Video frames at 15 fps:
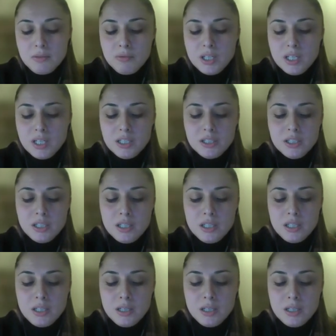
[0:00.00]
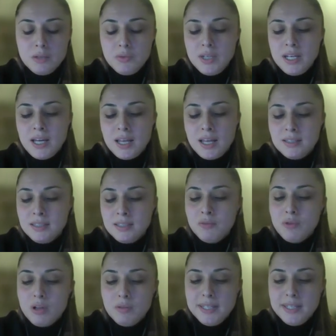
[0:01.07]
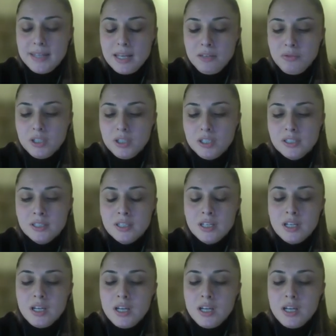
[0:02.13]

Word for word: where we had evolving networks,